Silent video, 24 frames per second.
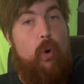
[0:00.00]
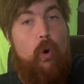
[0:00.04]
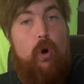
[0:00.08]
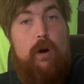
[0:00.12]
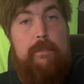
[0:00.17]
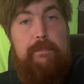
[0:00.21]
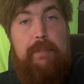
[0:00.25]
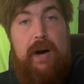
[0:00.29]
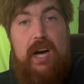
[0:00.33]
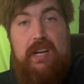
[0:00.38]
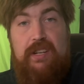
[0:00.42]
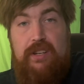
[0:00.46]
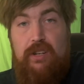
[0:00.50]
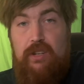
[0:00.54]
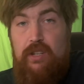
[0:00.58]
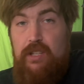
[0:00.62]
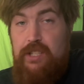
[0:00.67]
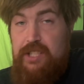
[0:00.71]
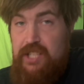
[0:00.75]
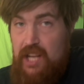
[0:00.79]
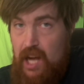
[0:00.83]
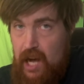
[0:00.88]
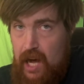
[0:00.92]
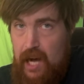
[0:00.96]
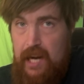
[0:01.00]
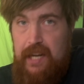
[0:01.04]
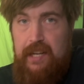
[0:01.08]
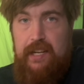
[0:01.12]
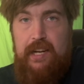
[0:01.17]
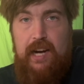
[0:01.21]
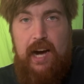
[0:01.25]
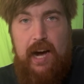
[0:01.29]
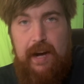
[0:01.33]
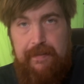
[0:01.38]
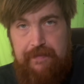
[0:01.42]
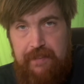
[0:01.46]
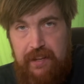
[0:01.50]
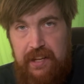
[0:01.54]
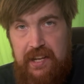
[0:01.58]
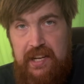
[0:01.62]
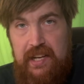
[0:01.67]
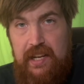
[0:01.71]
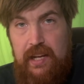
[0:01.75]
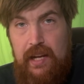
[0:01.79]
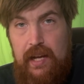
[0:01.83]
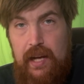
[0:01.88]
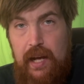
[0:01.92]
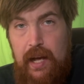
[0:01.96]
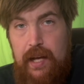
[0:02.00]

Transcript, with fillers: or bundles on Coffee.